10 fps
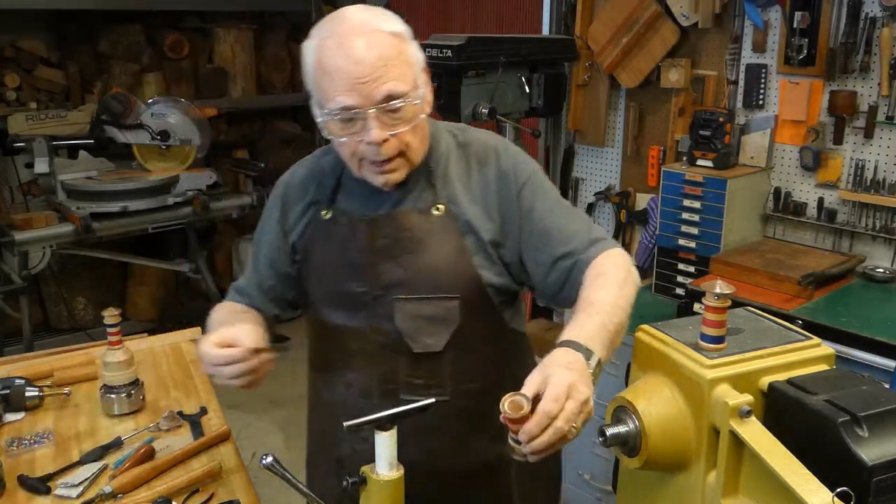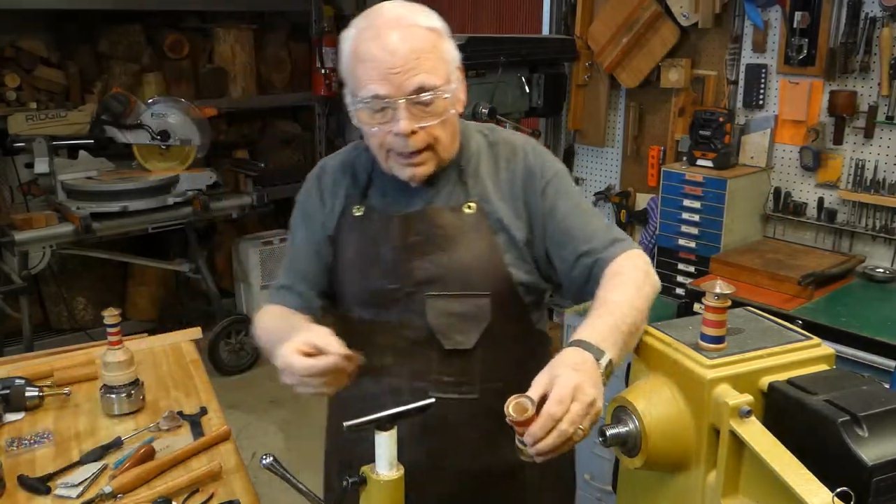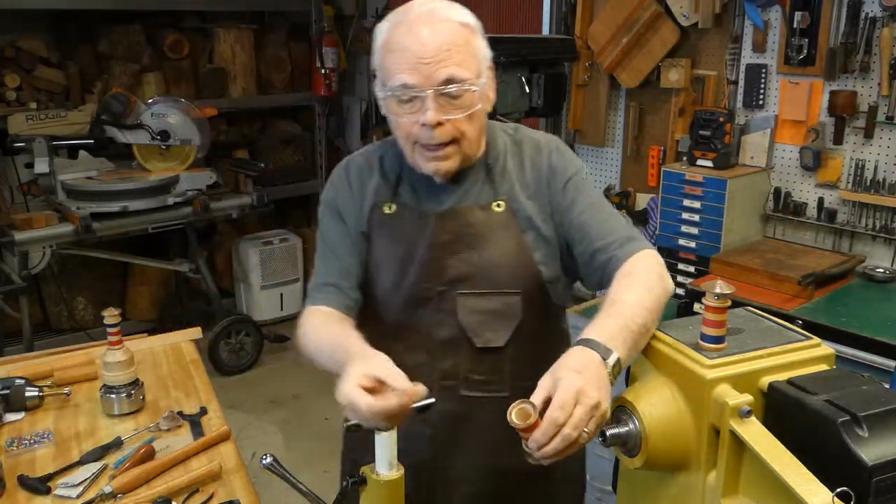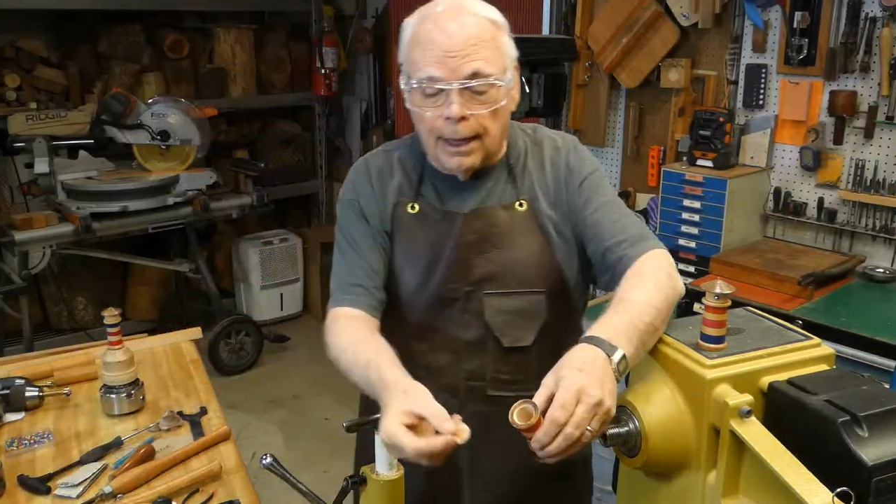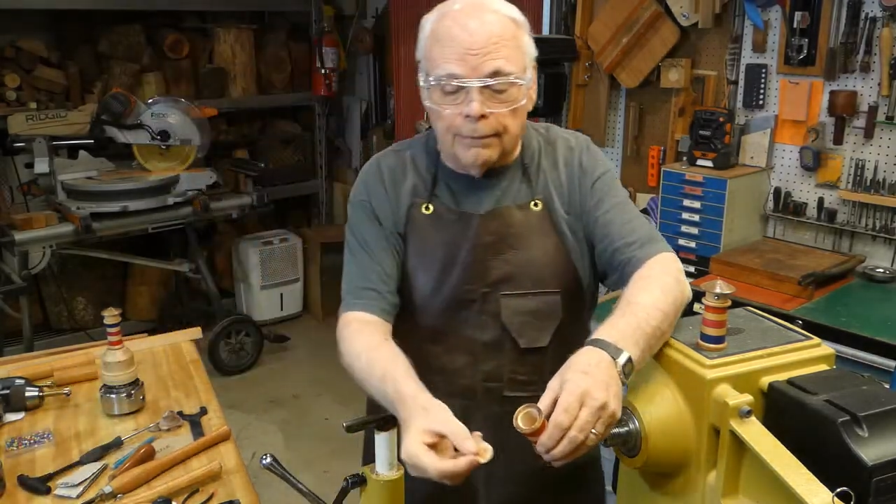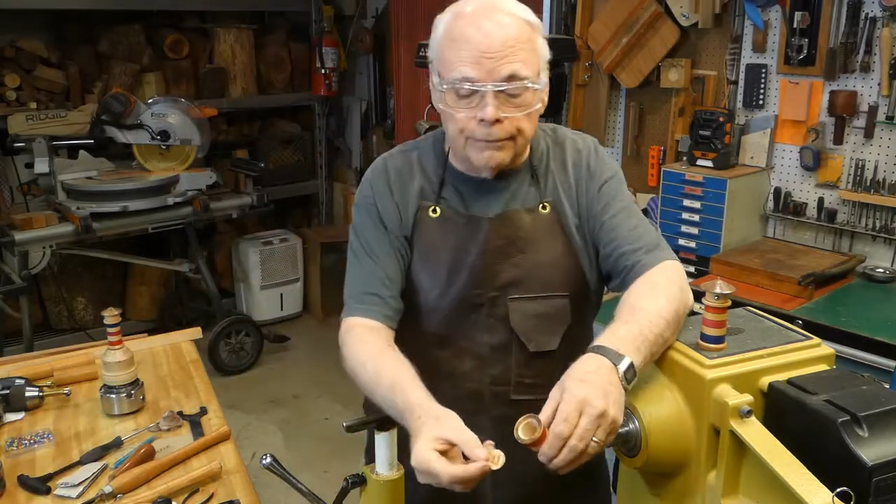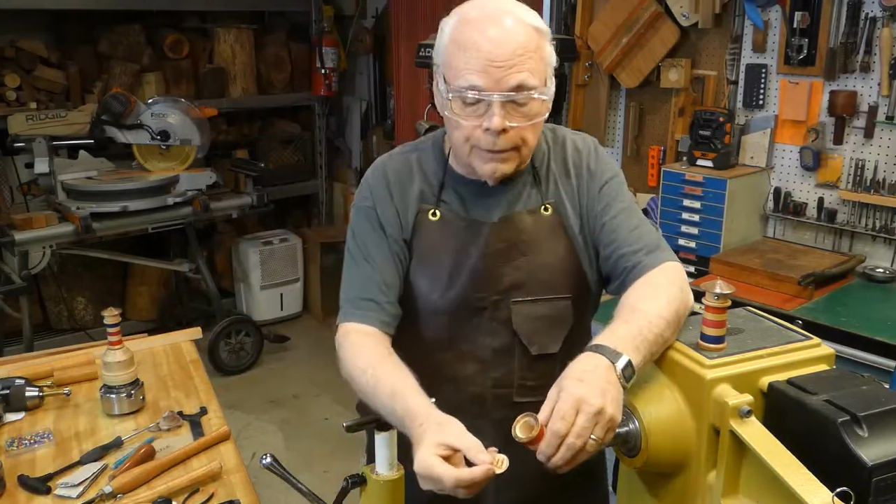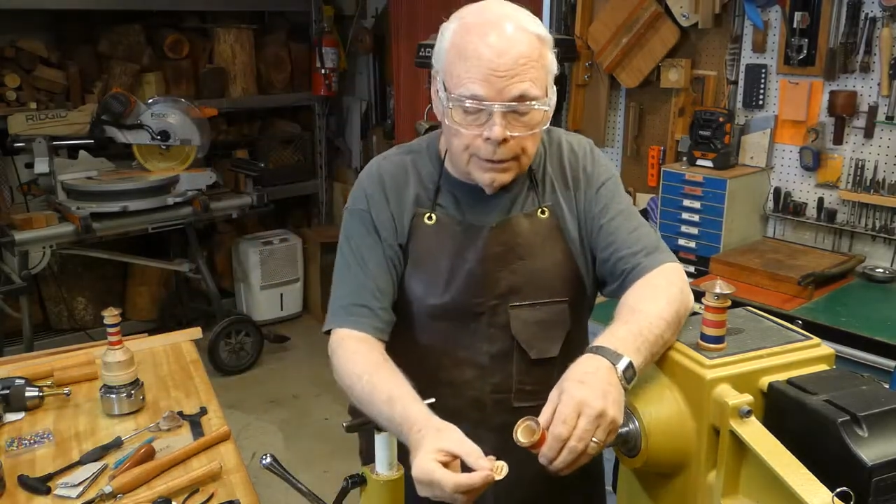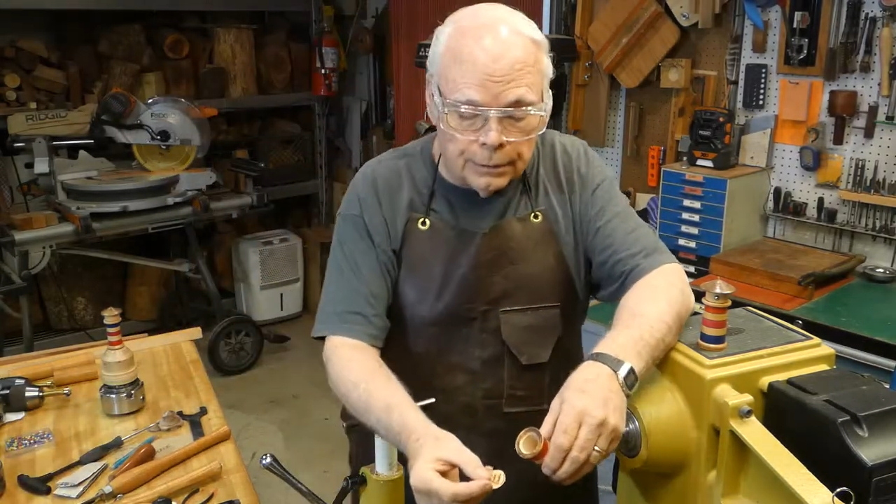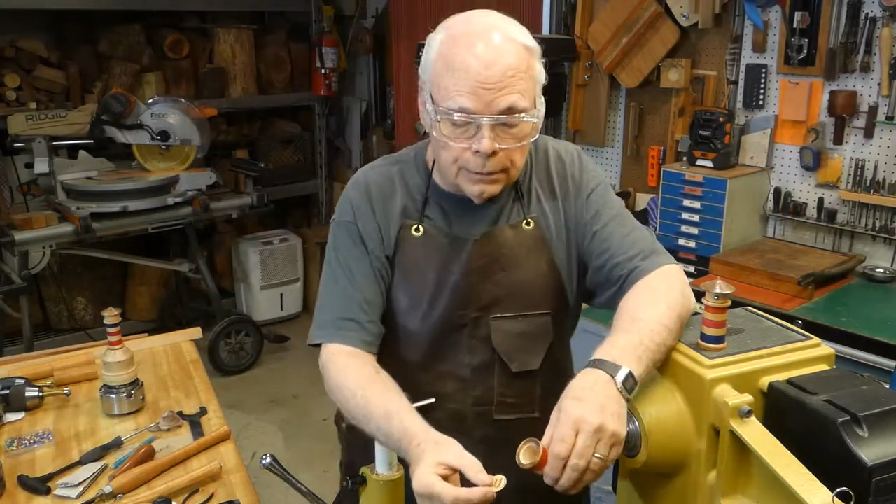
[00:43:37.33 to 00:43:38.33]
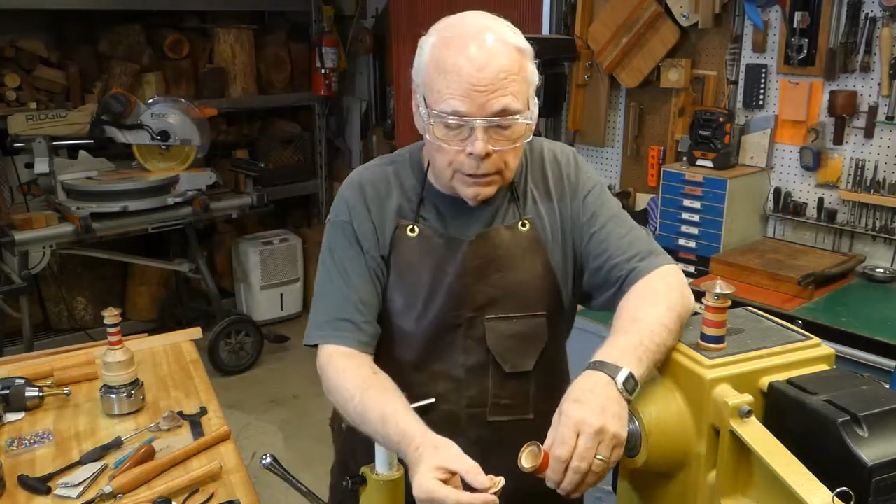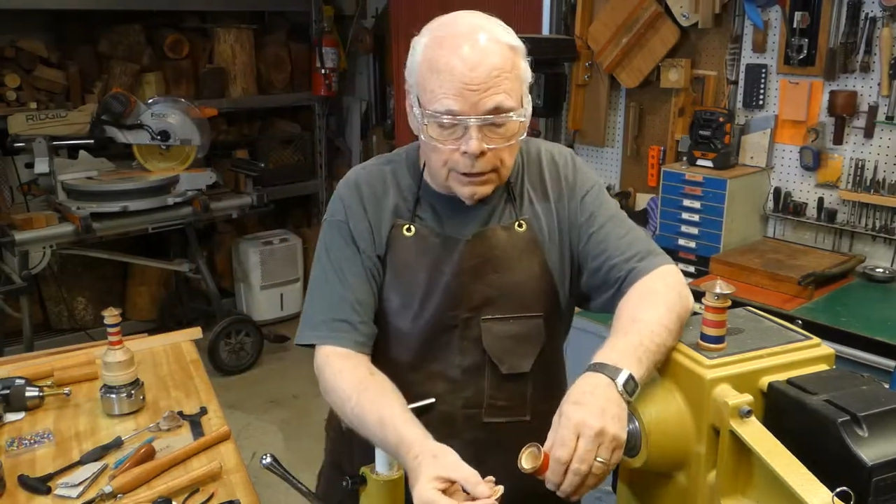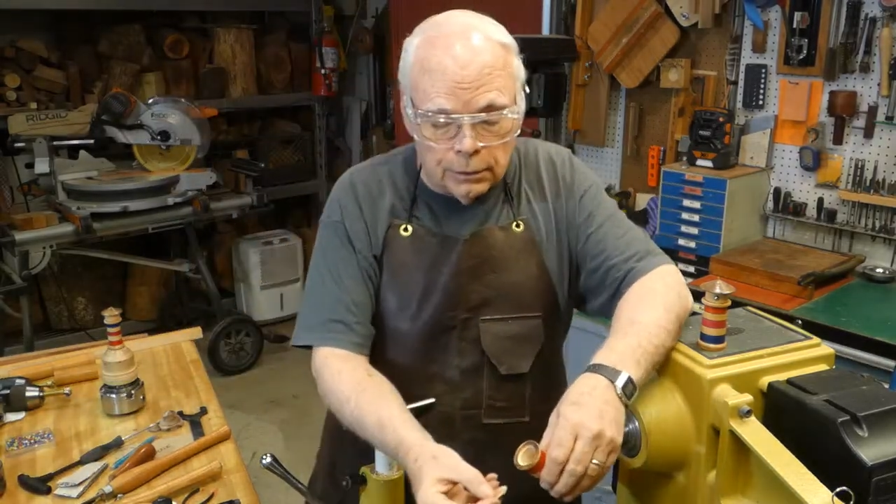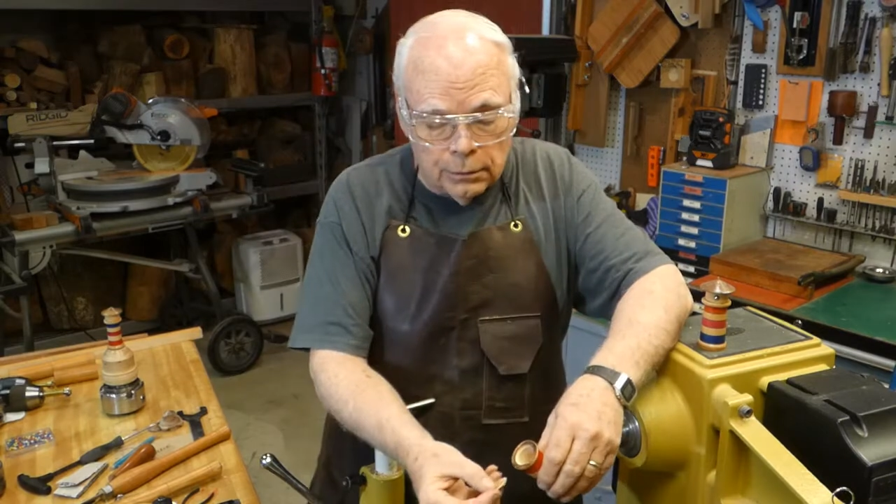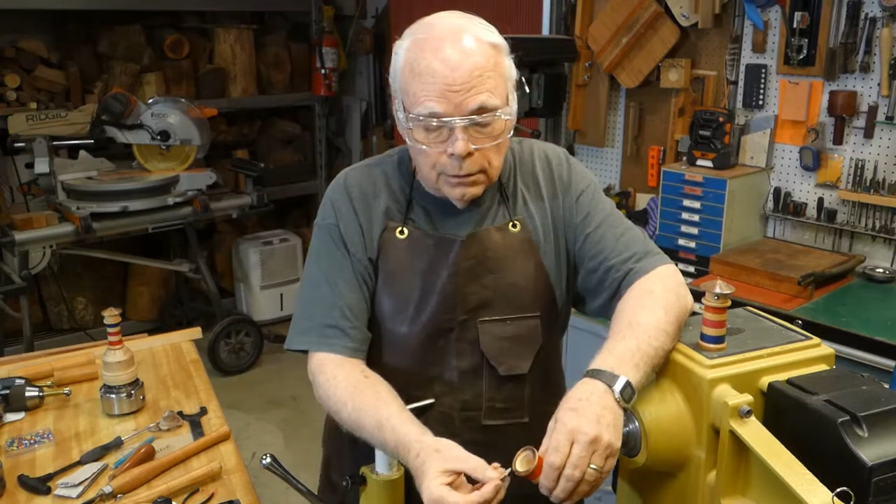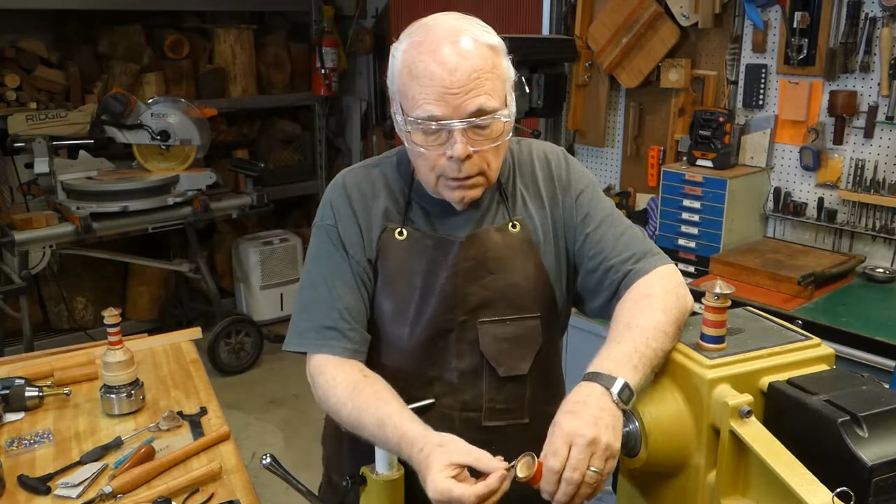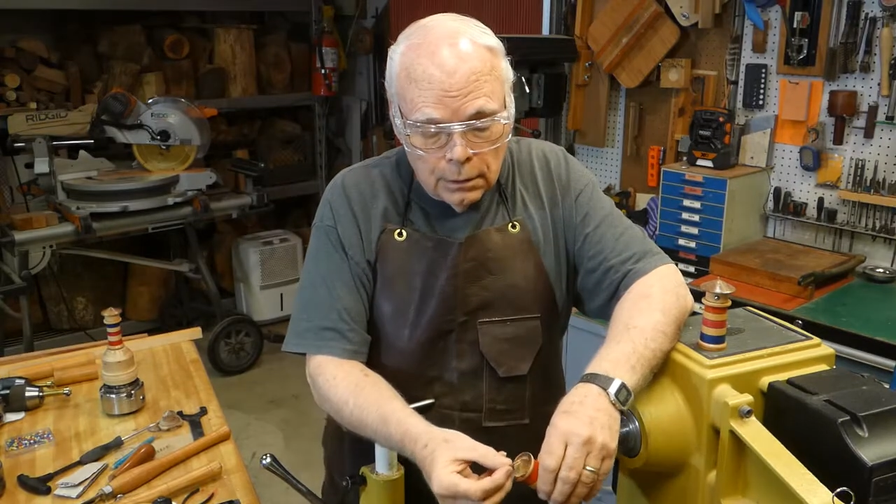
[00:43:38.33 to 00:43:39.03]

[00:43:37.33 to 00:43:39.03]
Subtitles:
I have little